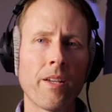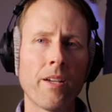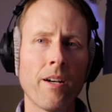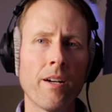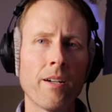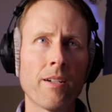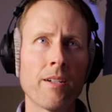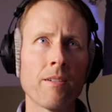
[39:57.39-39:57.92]

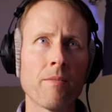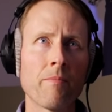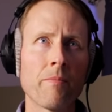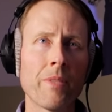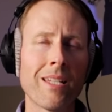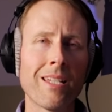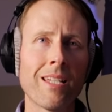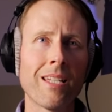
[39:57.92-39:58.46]

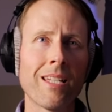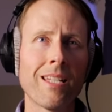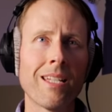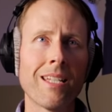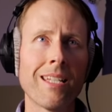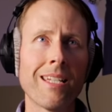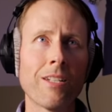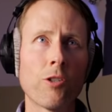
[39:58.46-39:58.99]
um,
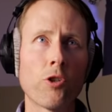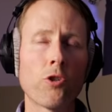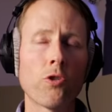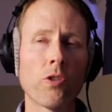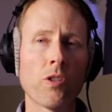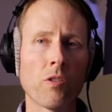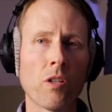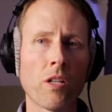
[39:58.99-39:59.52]
it
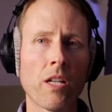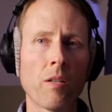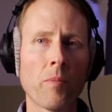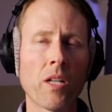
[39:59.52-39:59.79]
shouldn't, again,